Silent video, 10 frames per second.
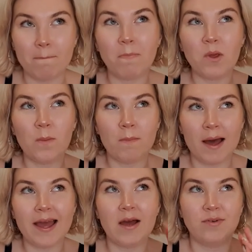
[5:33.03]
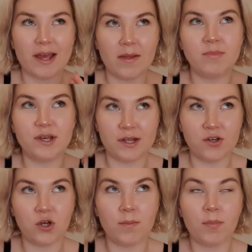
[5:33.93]
you might have to get them turned
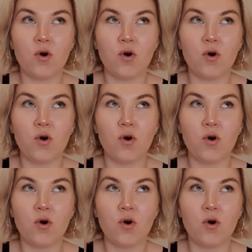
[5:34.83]
up